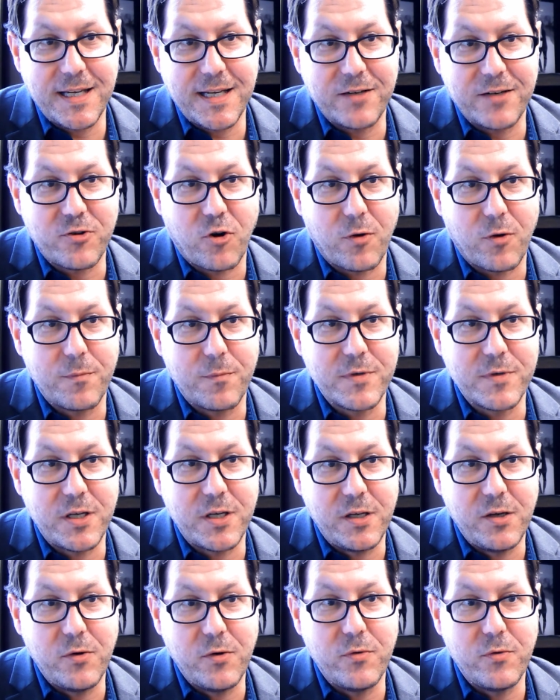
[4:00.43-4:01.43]
in terms
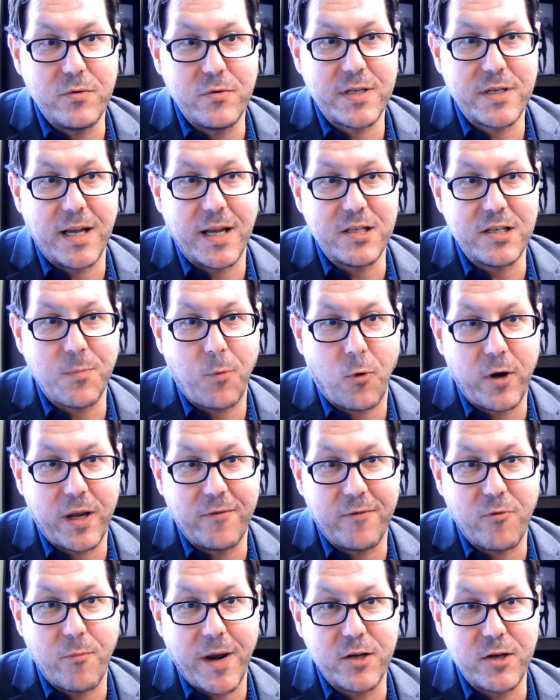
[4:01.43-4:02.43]
used, and supporting
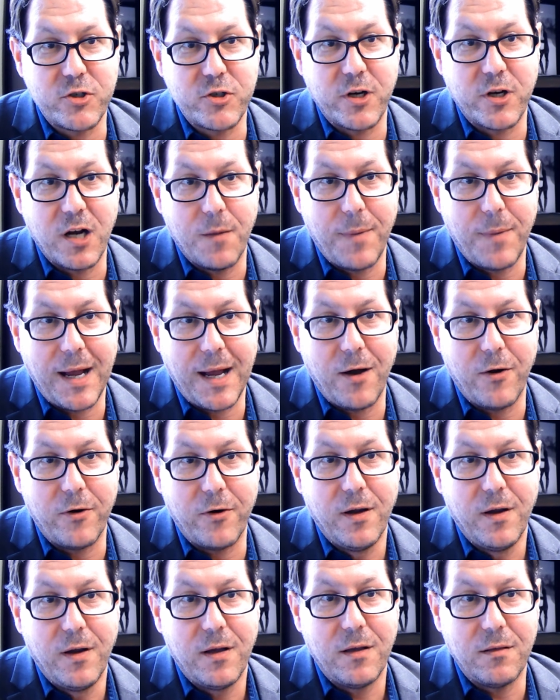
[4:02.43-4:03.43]
information about
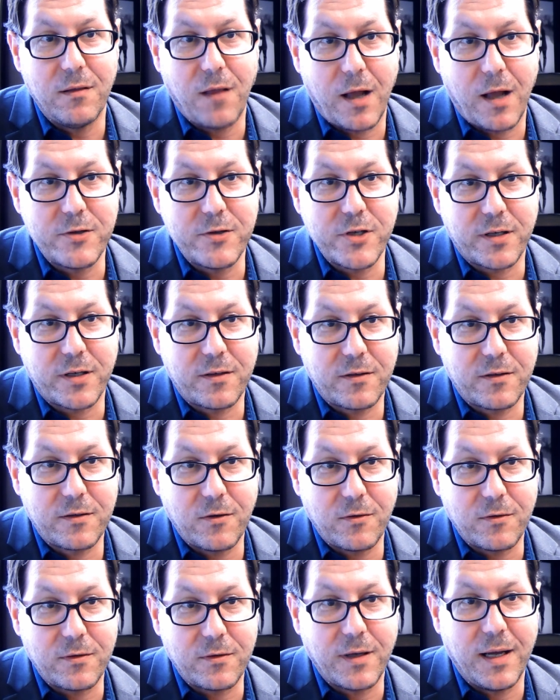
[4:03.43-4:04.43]
logic
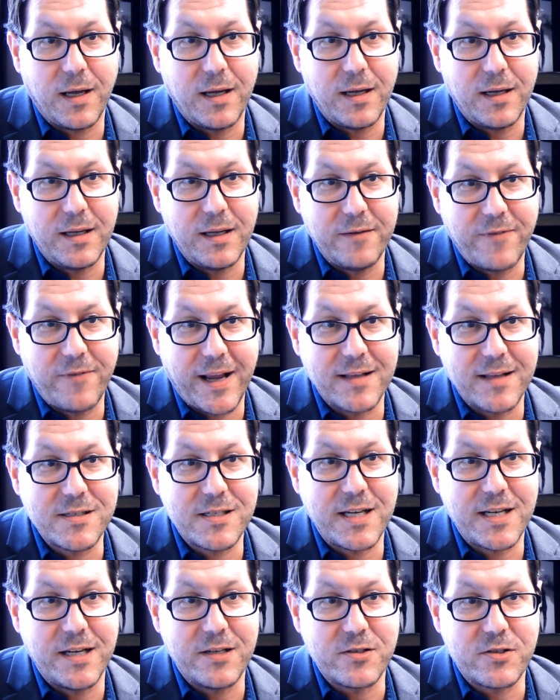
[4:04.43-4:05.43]

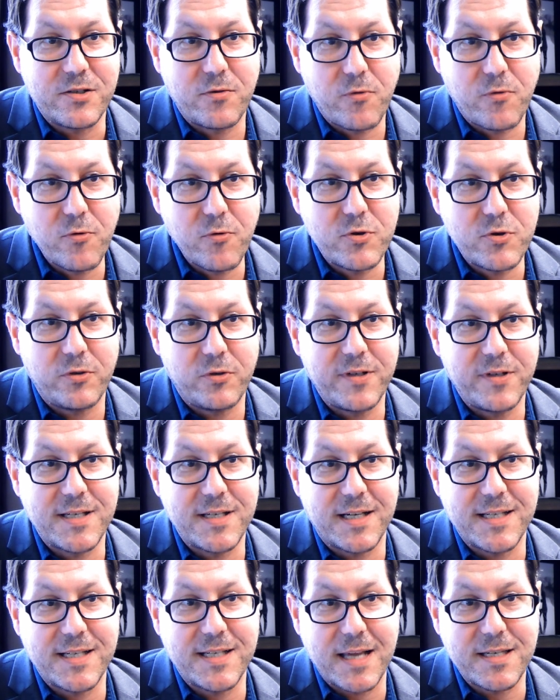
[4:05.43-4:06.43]
advanced is crucial to
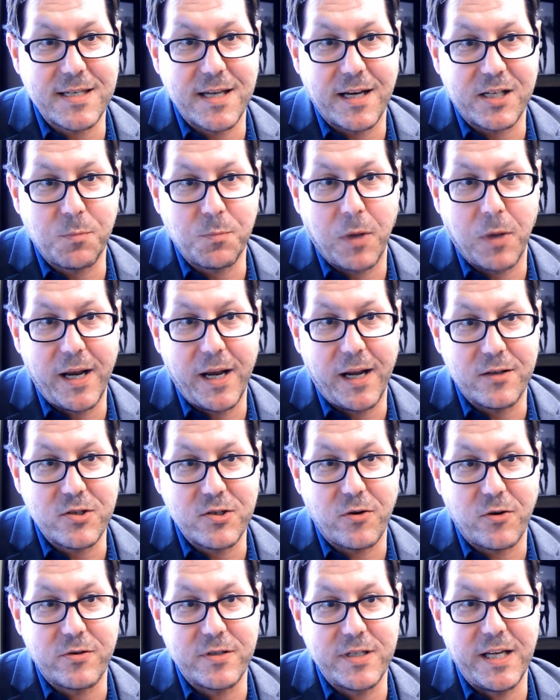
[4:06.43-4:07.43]
success in explaining
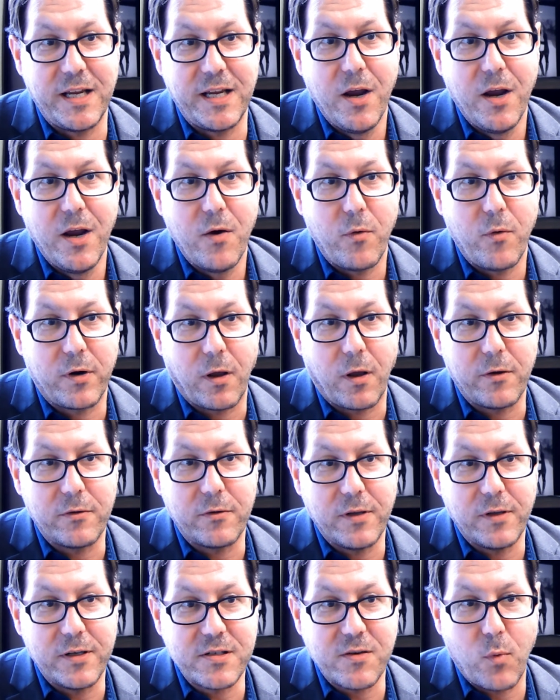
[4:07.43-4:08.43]
uncertainty,
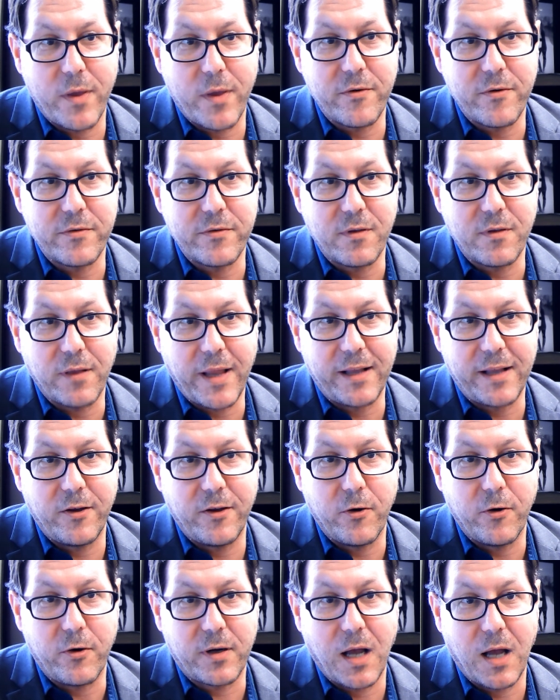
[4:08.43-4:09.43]
regardless of whether the
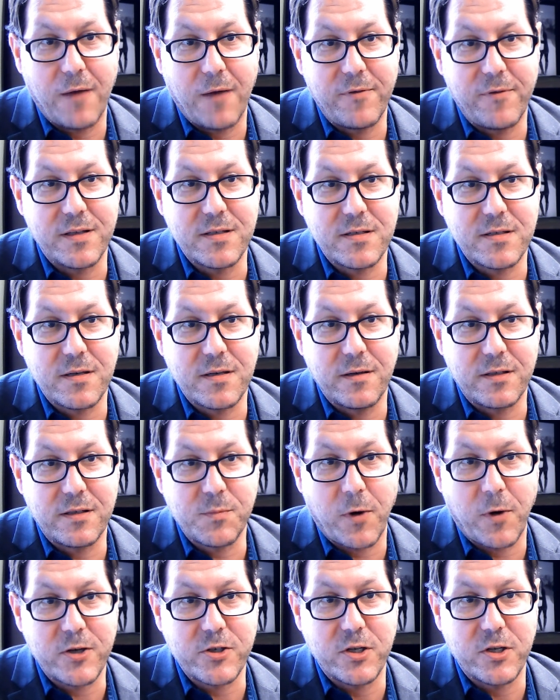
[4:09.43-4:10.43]
likelihood or confidence
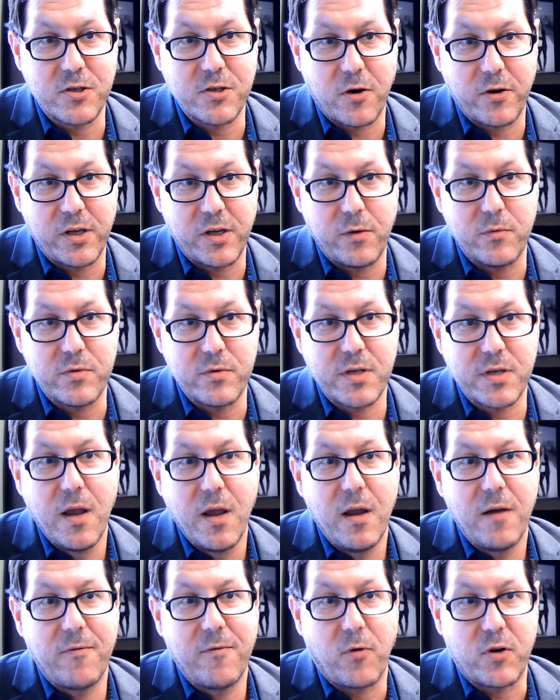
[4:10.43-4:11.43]
expressions are used.
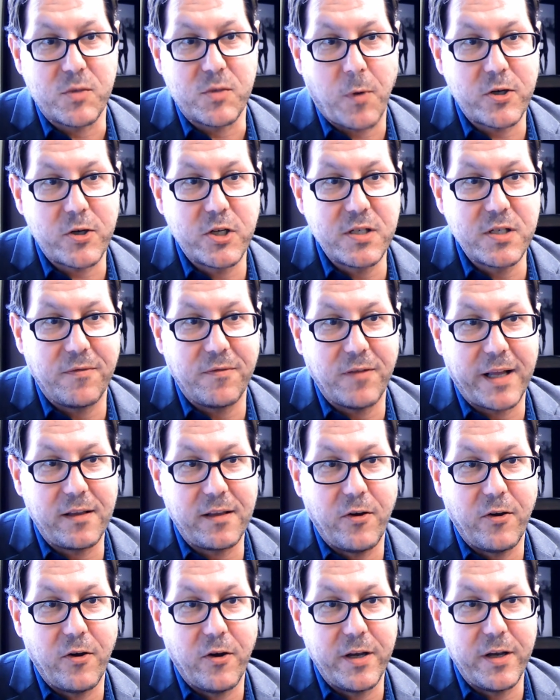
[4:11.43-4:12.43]
For expressions of
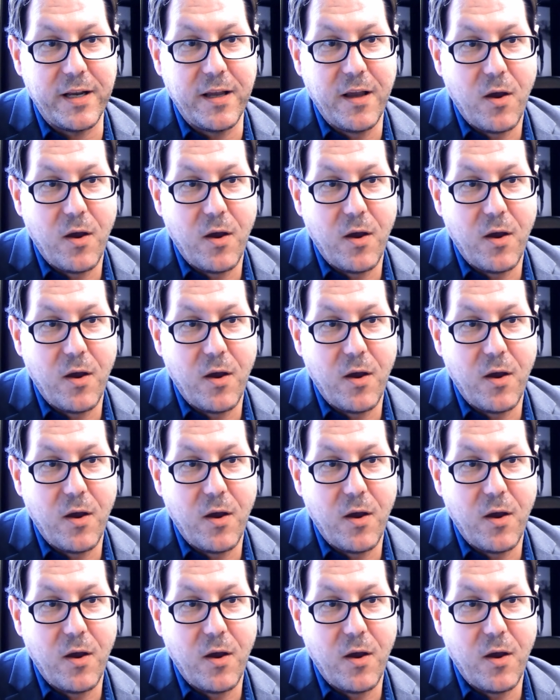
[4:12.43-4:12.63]
likelihood